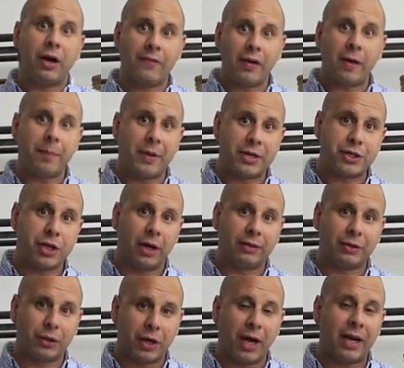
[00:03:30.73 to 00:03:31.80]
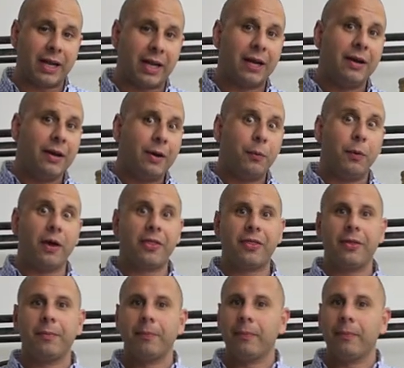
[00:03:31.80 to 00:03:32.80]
of Ahmed Shah Durrani, worth